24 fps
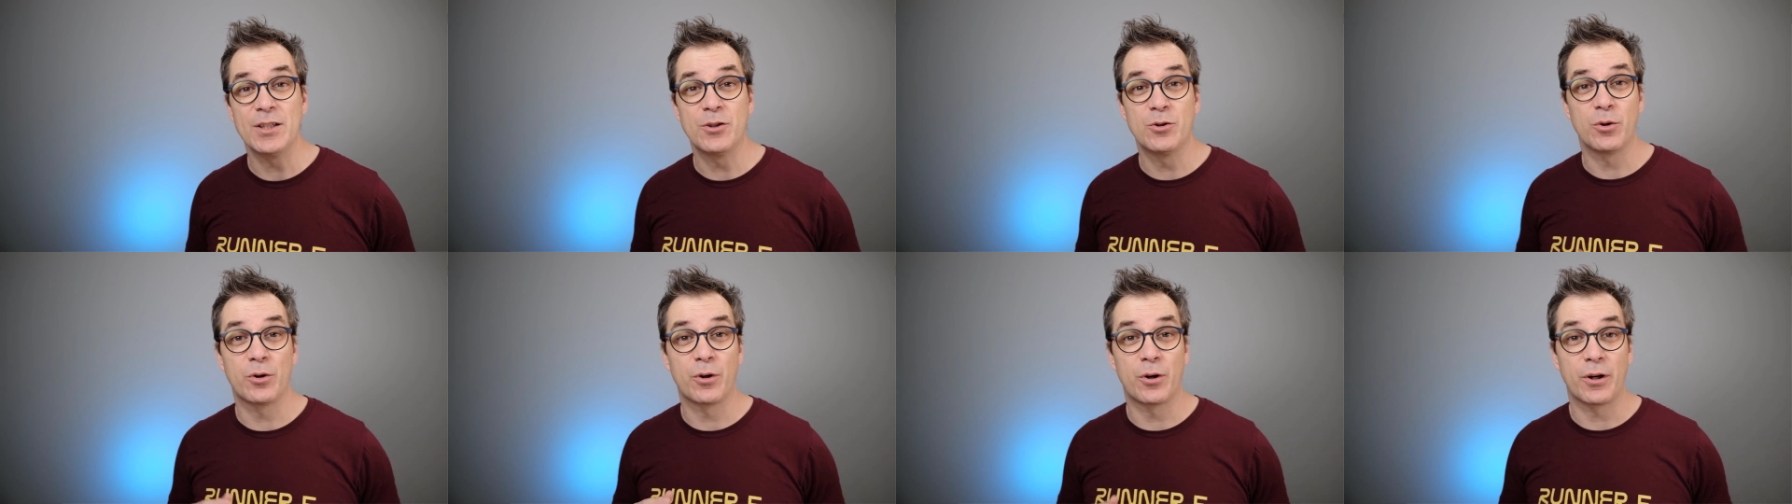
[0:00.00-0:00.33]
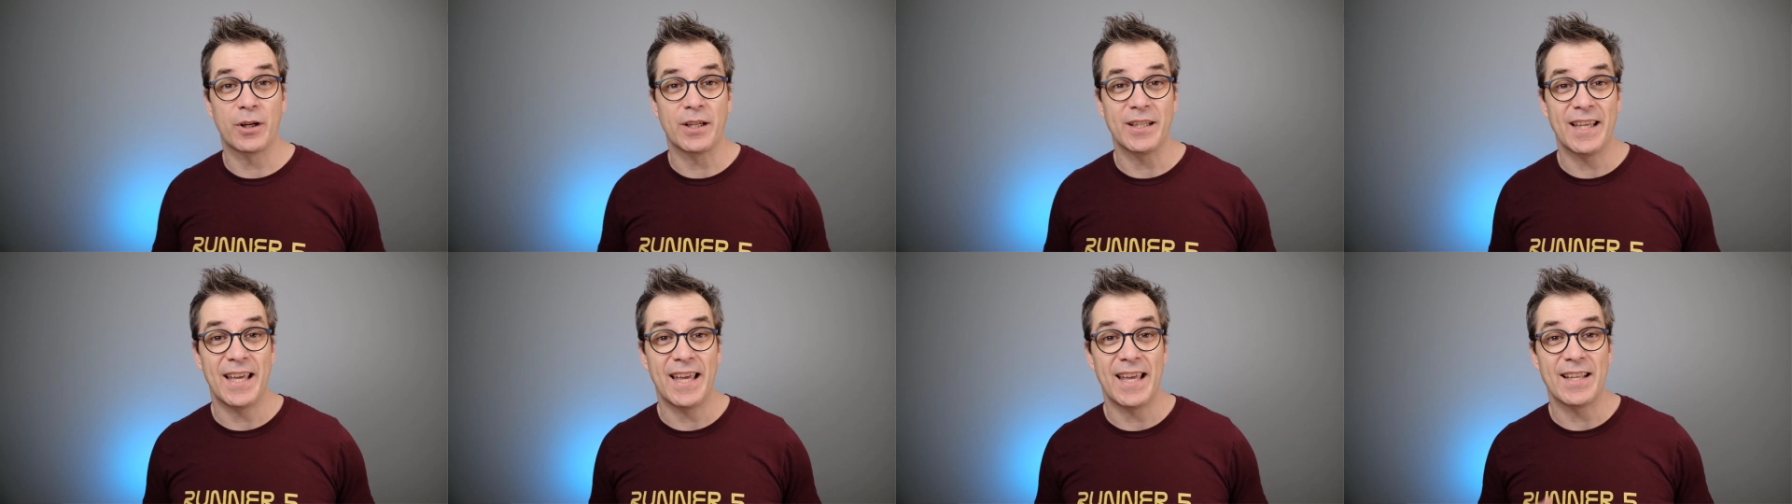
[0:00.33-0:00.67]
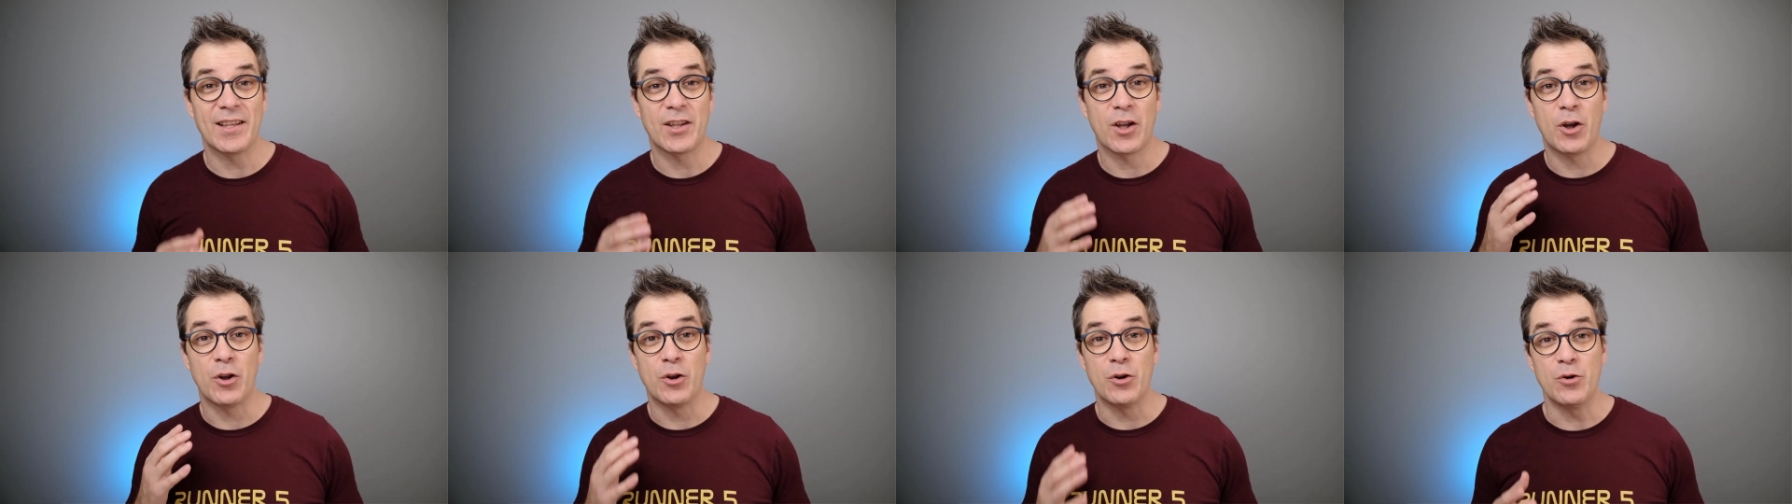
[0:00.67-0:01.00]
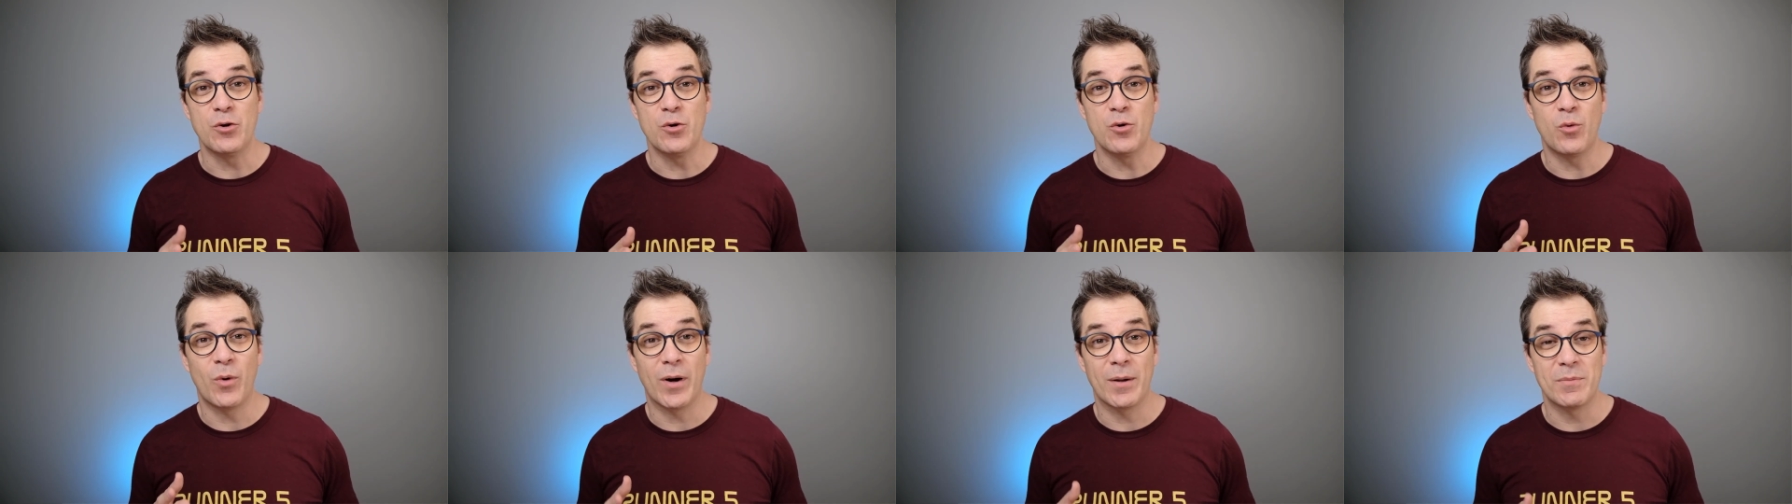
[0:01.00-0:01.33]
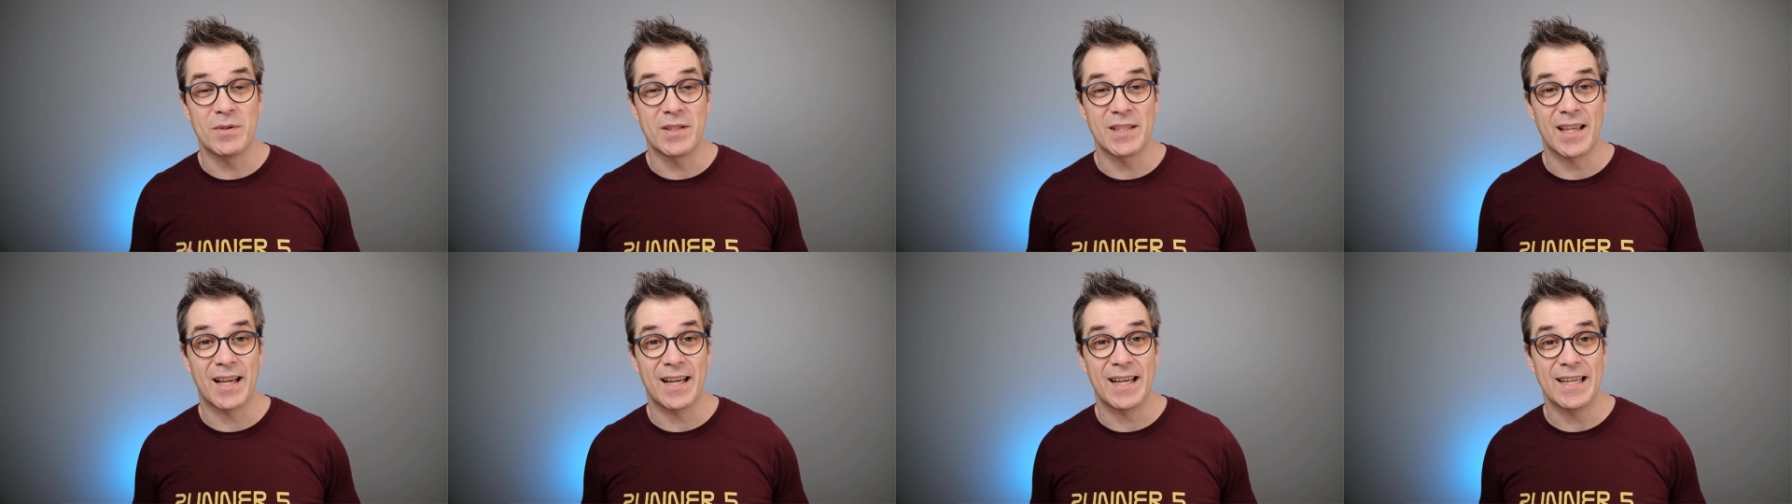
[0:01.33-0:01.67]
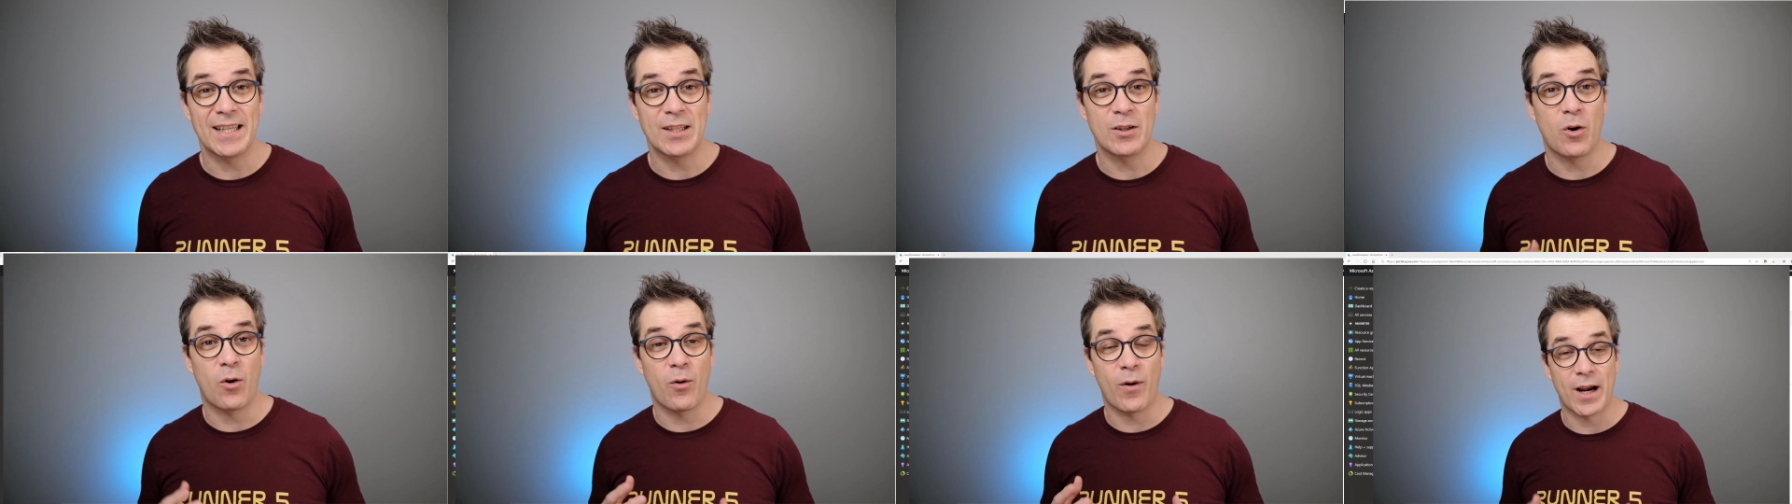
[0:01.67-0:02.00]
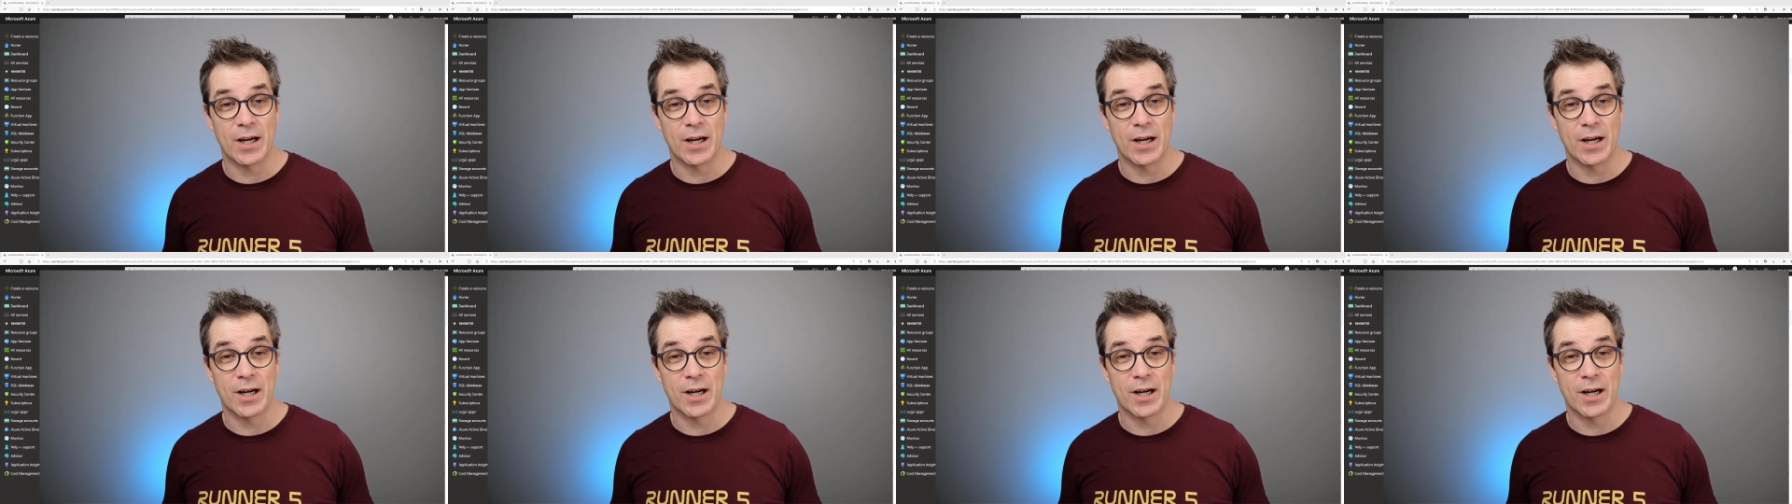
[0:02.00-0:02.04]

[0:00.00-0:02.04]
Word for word: to create a new website or